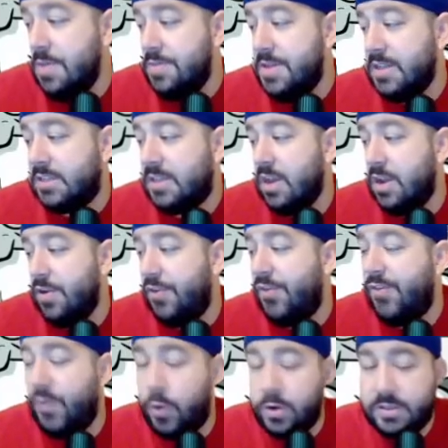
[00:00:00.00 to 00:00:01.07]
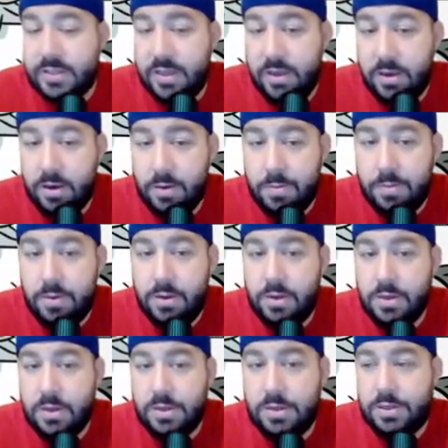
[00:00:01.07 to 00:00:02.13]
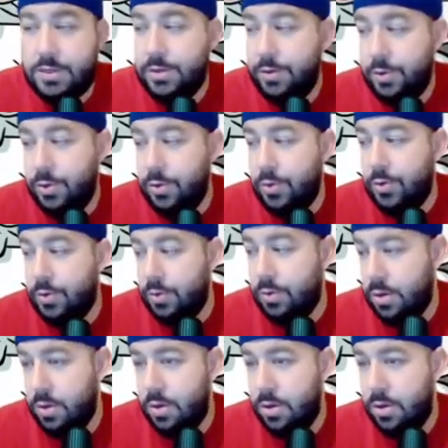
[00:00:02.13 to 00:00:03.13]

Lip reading: that's going to force him to